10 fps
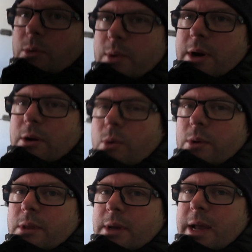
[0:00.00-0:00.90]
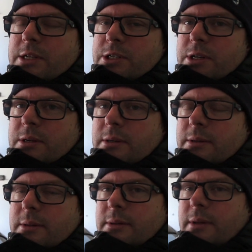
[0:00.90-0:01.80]
rear going to the engine,
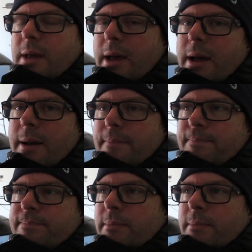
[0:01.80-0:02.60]
and